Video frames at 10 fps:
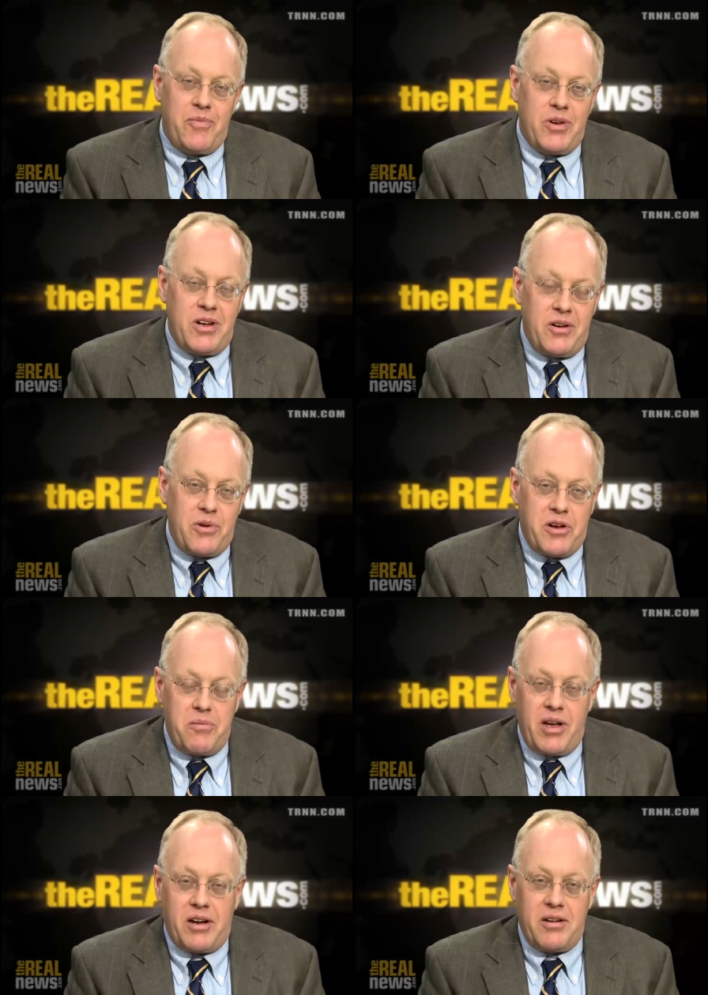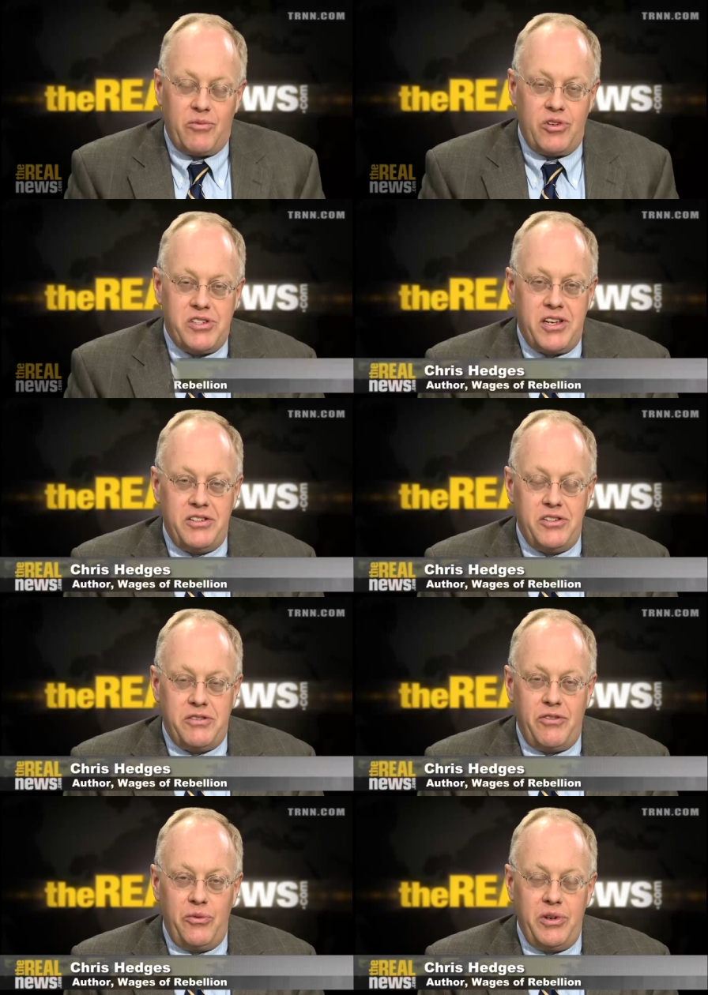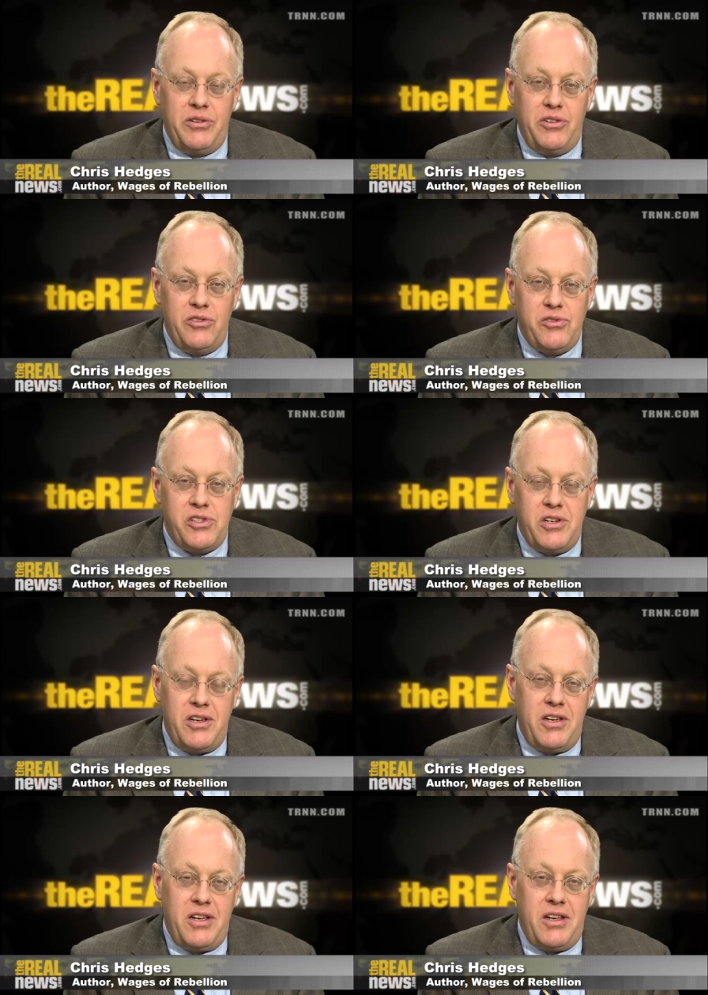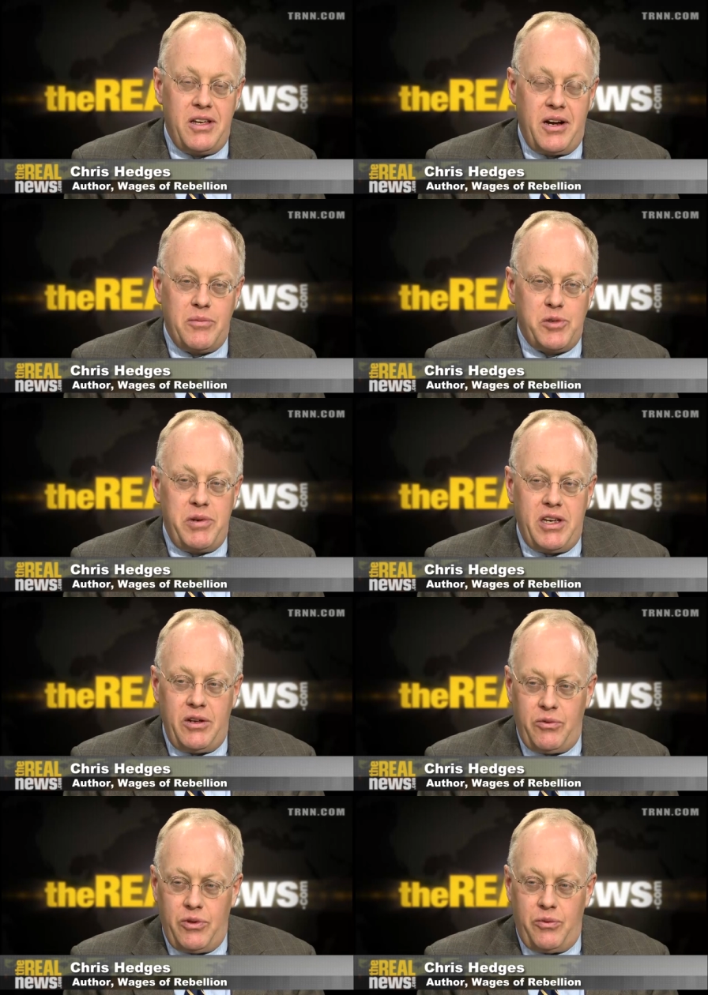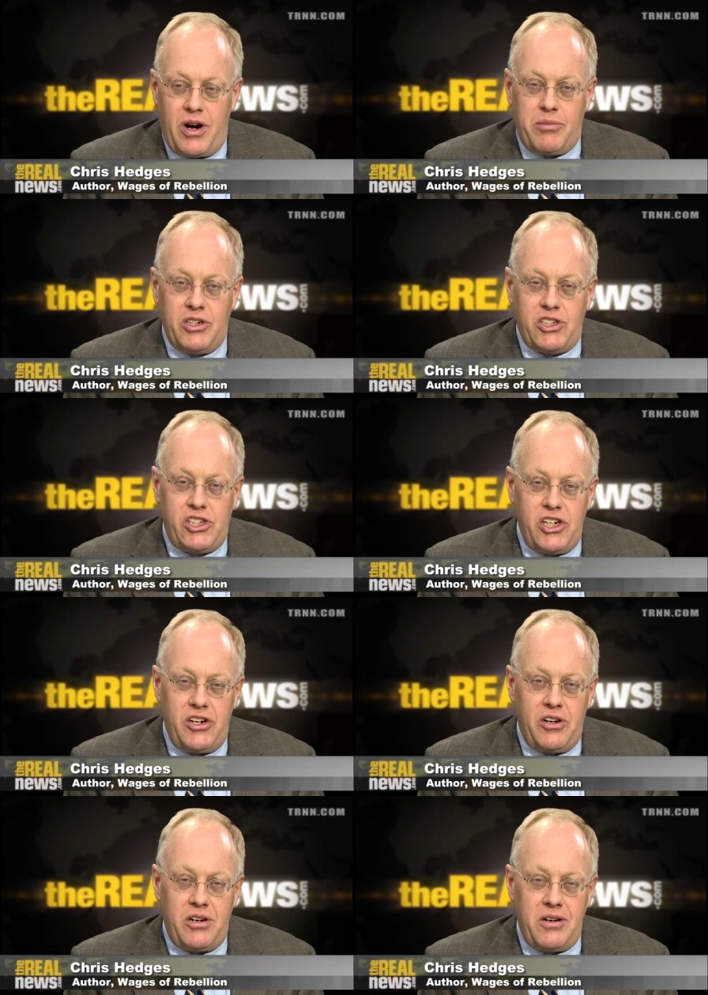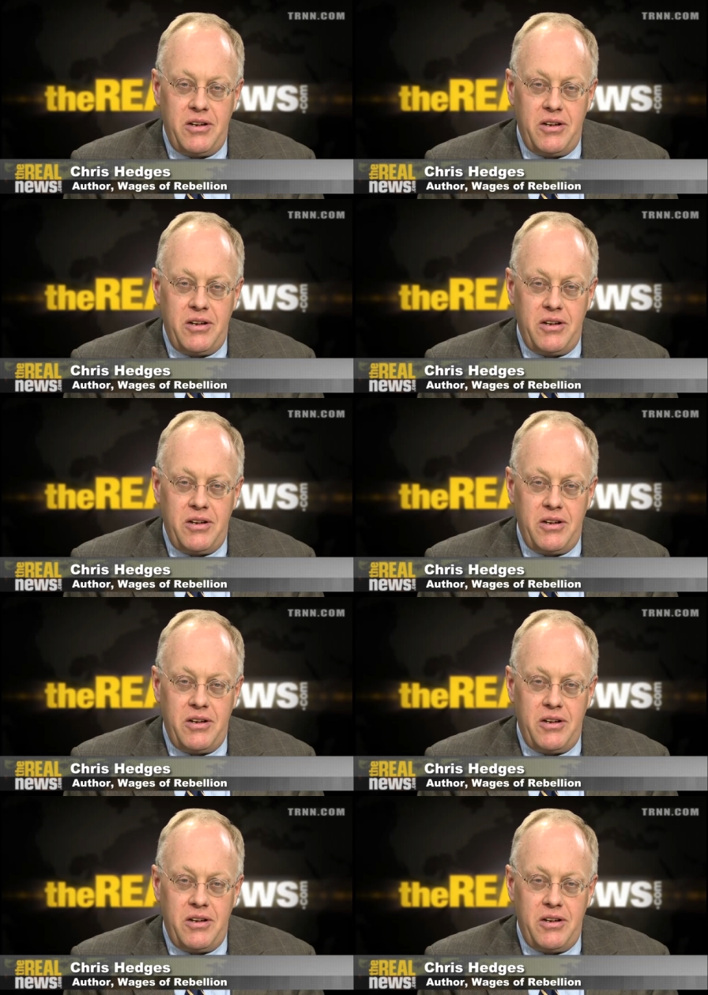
Uh, welcome back. I'm Chris Hedges for The Real News, and I'm speaking with Robert Scheer